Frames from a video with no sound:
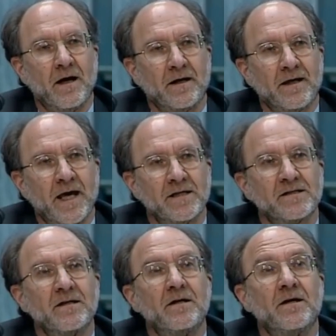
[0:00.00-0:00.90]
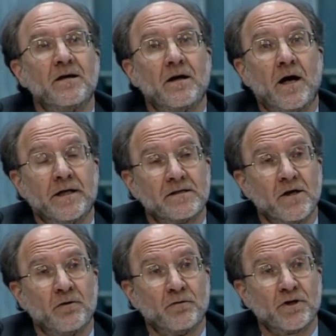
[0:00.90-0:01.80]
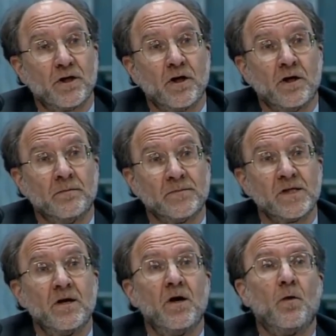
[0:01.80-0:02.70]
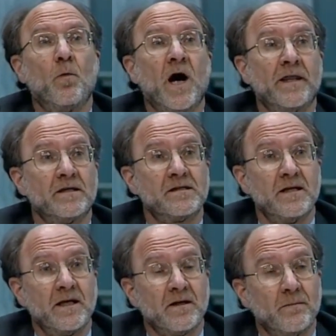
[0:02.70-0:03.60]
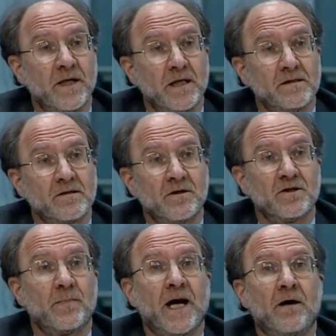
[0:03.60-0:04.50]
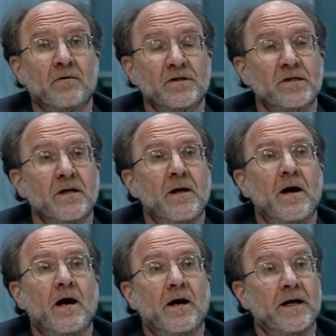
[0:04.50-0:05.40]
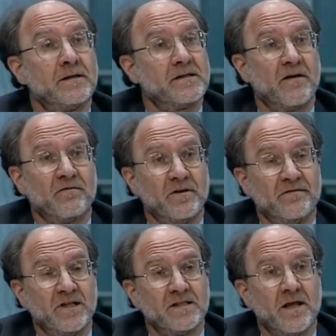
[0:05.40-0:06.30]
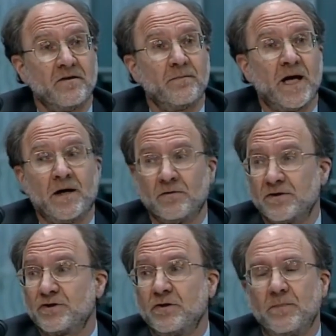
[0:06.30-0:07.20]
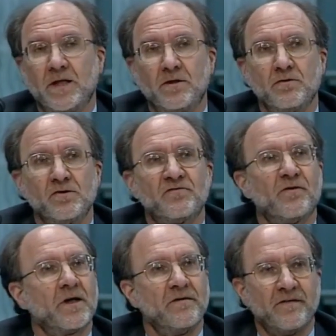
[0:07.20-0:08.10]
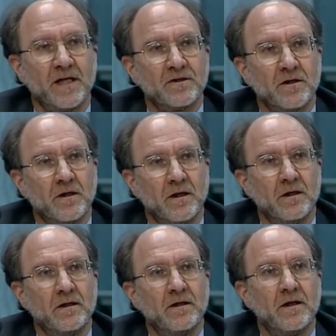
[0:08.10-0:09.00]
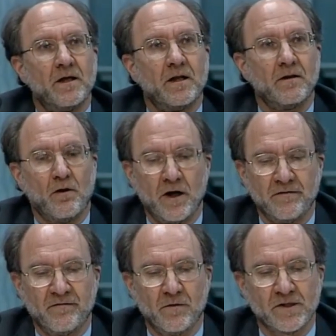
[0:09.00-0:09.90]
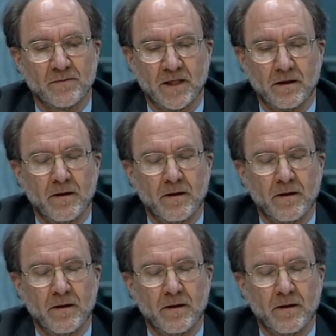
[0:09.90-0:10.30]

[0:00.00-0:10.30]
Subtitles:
case on its own terms, why the sneak and peek search powers and several of these other powers should be used for conventional law enforcement.